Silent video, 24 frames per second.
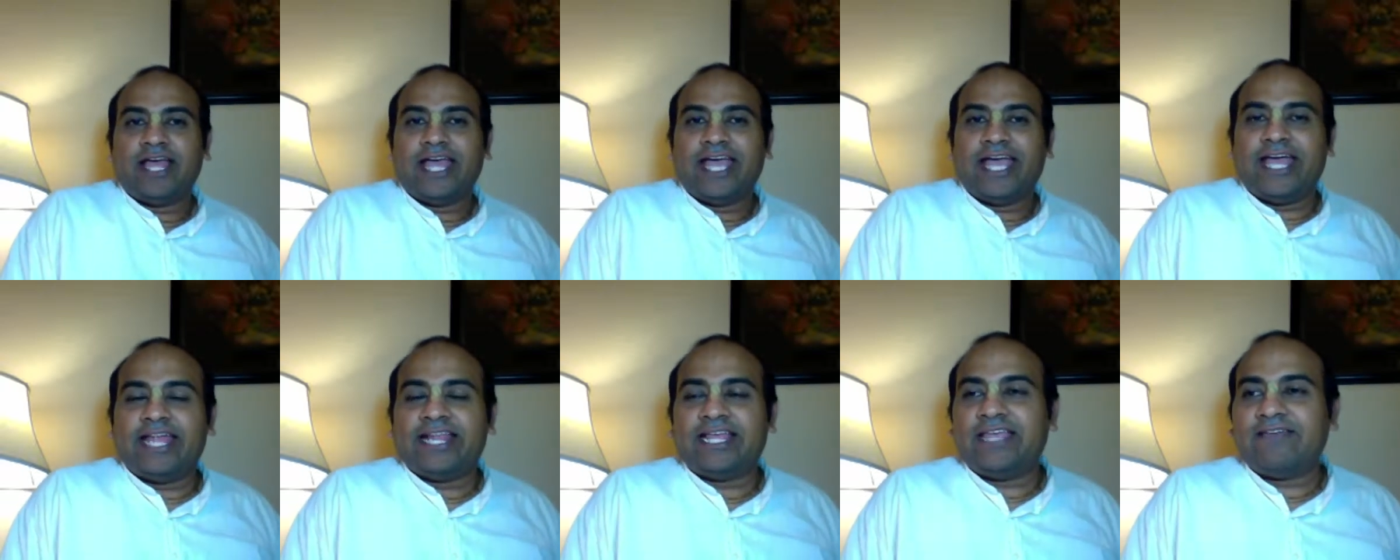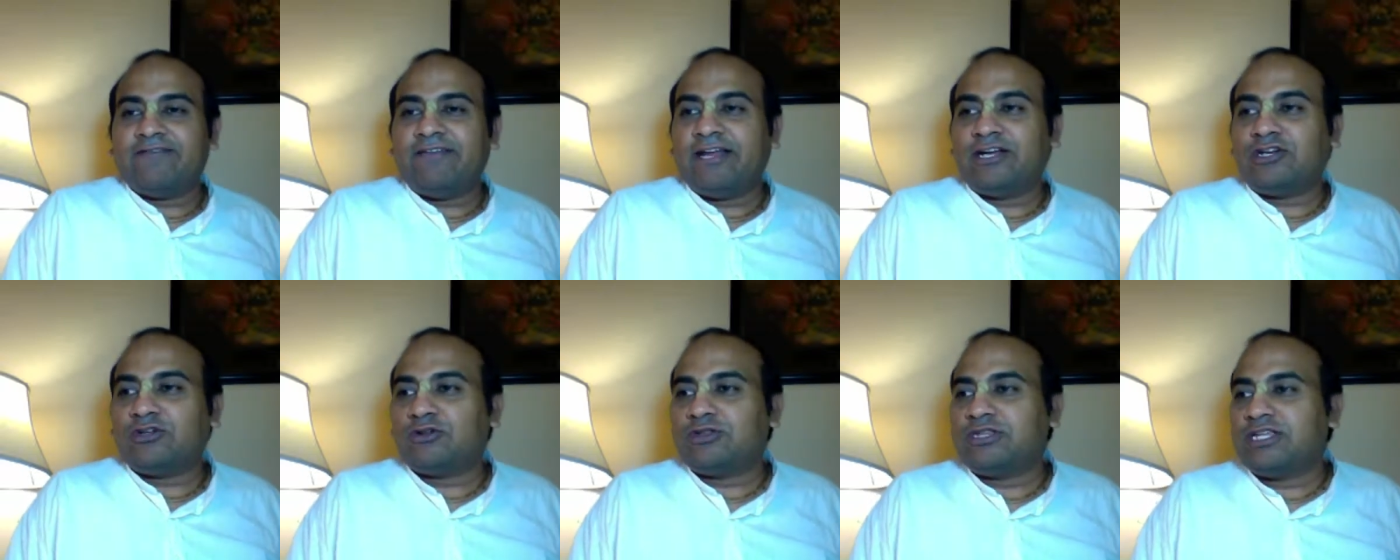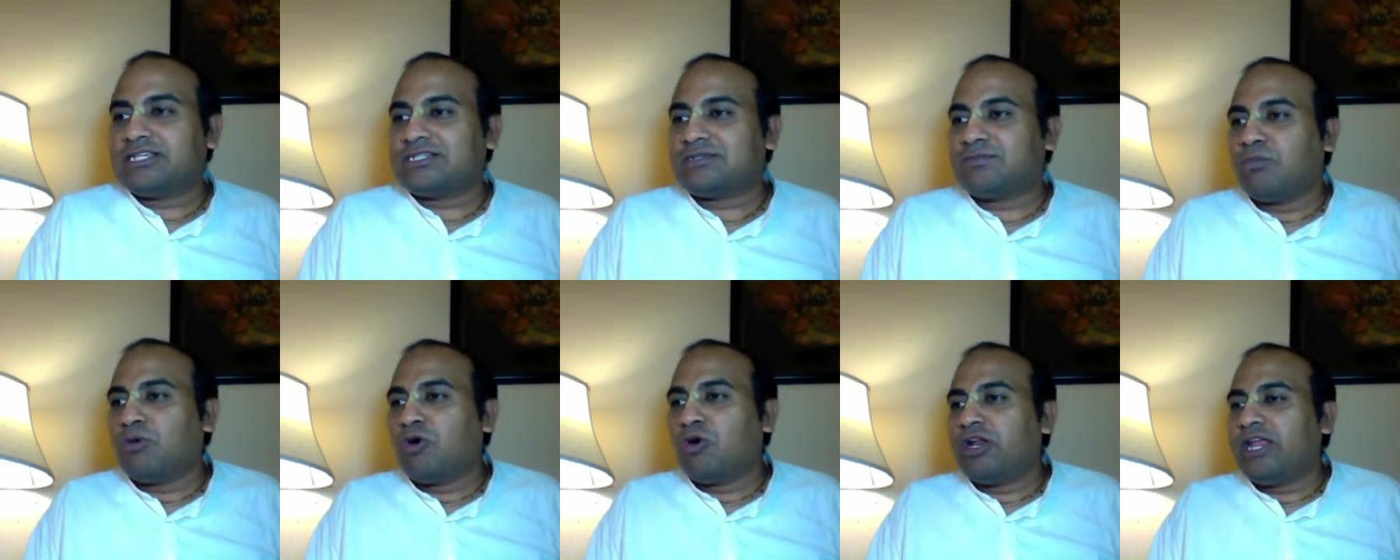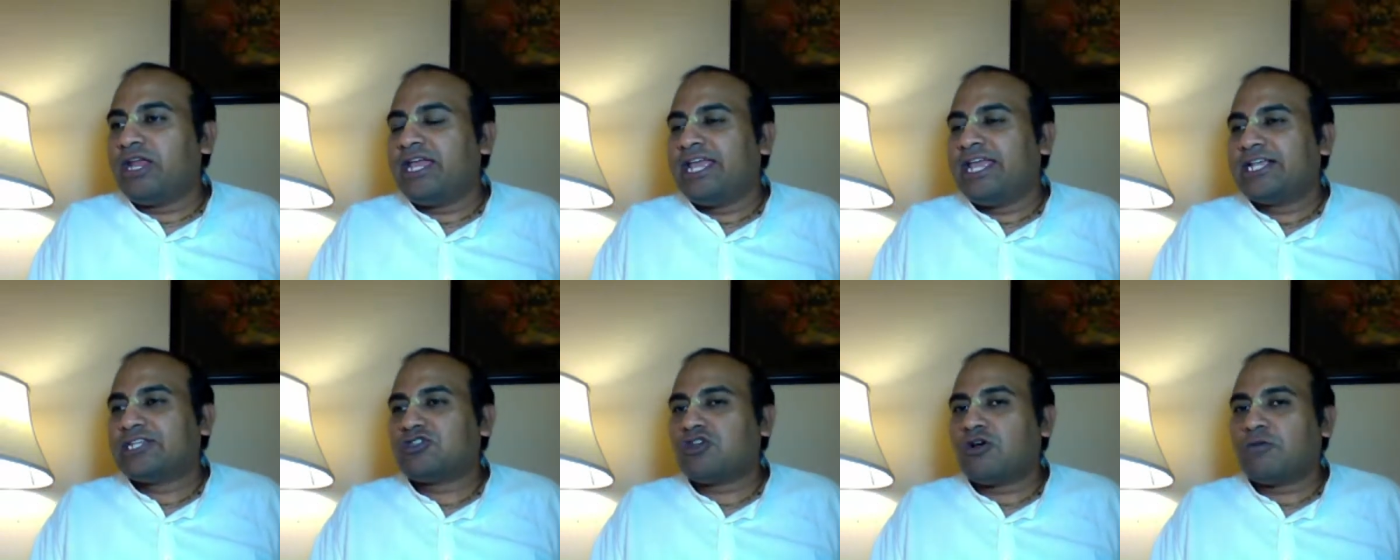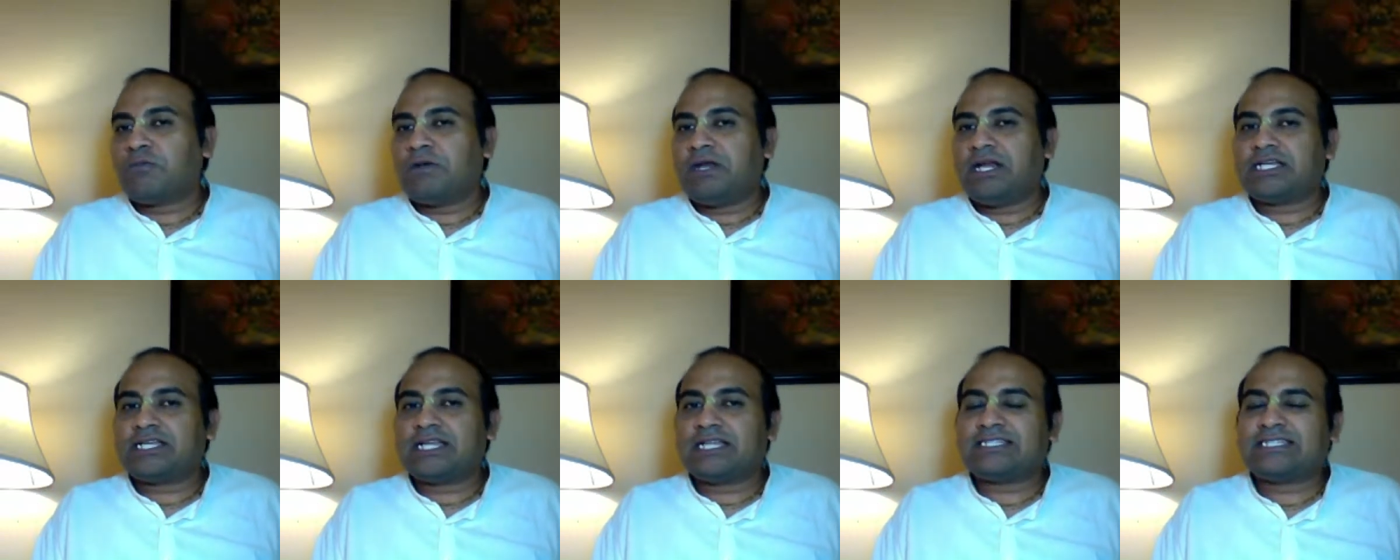and giving to this boring
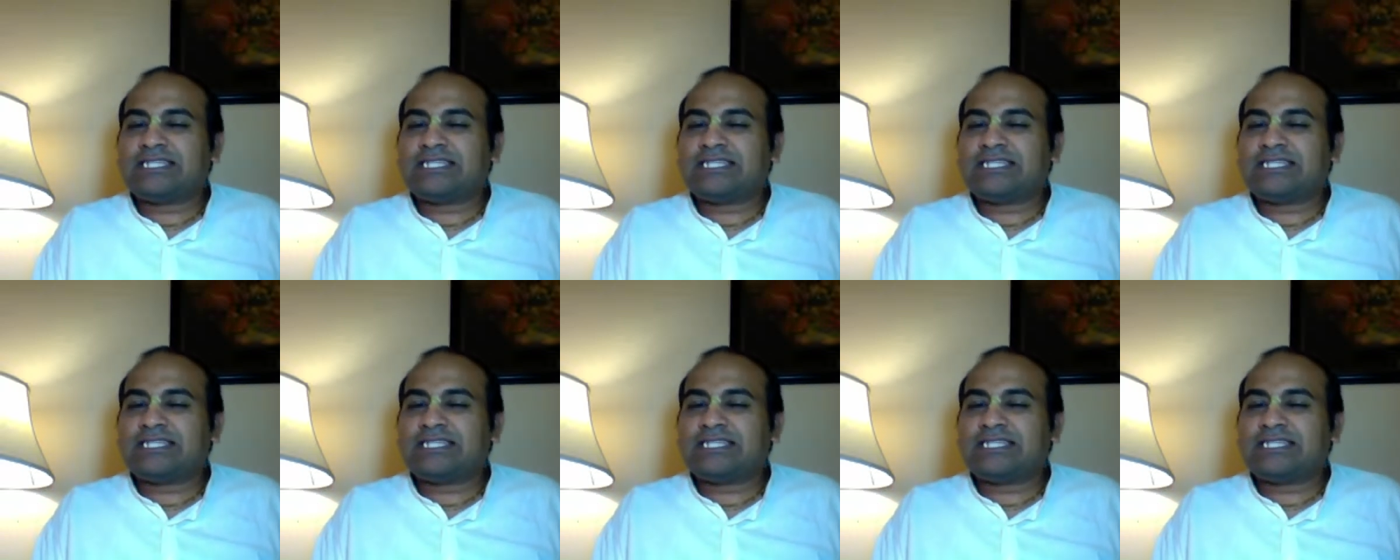Ishopanishad